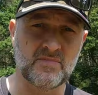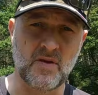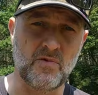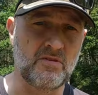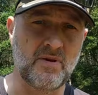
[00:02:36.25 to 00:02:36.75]

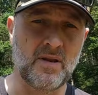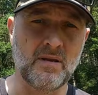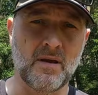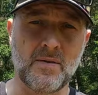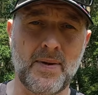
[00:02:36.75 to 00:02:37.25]
Then when you're ready
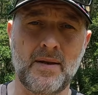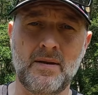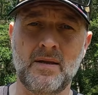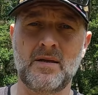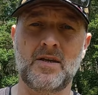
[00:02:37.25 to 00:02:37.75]
to go to bed,
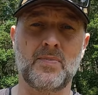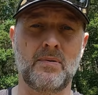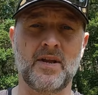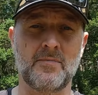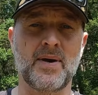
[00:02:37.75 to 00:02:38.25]
you're
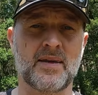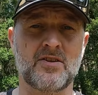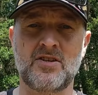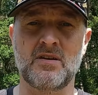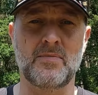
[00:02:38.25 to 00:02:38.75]
probably going to pack
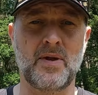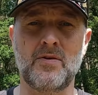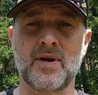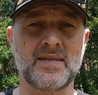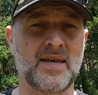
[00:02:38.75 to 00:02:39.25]
the chair up
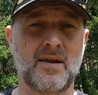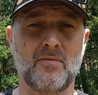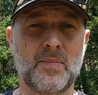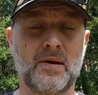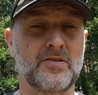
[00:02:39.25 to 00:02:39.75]
anyway and take it
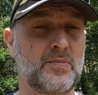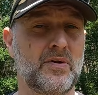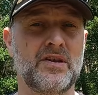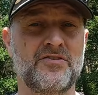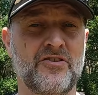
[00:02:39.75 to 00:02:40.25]
all apart to
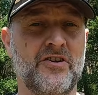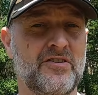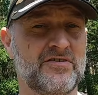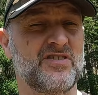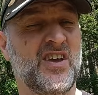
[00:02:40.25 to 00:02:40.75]
put it inside,
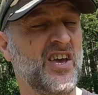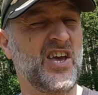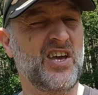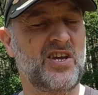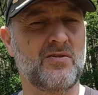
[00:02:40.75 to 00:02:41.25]
because
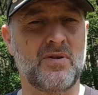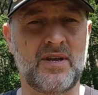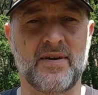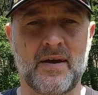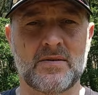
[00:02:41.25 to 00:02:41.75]
you don't want to
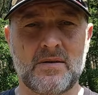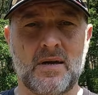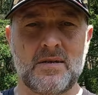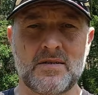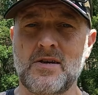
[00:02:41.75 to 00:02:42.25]
leave it
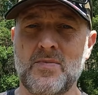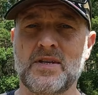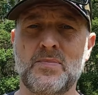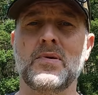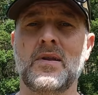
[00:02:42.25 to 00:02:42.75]
outside and it's too
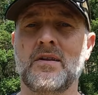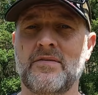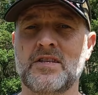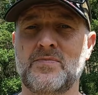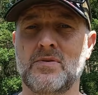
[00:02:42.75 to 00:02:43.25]
big to put in a
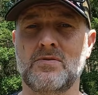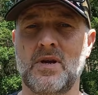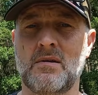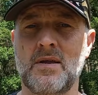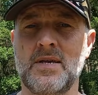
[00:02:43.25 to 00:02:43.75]
vestibule
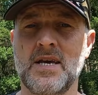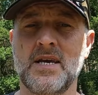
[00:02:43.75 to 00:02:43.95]
generally.